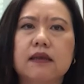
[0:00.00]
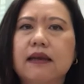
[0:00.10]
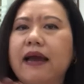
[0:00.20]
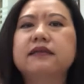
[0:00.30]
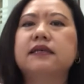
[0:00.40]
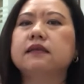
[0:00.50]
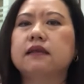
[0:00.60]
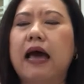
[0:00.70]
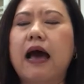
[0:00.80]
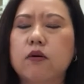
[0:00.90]
the
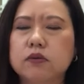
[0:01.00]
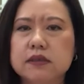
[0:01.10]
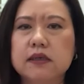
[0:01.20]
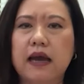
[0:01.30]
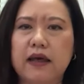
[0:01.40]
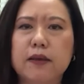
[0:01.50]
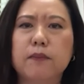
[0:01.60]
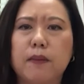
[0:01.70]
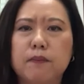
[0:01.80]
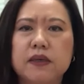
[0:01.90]
90,000 other
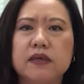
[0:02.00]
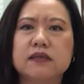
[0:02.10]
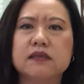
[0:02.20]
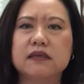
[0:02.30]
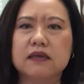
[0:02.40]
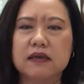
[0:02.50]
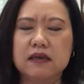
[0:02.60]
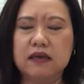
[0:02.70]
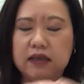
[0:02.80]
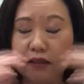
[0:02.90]
members
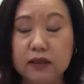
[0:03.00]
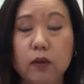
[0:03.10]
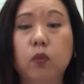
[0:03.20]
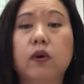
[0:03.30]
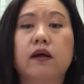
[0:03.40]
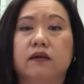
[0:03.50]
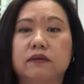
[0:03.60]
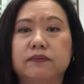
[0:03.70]
in the world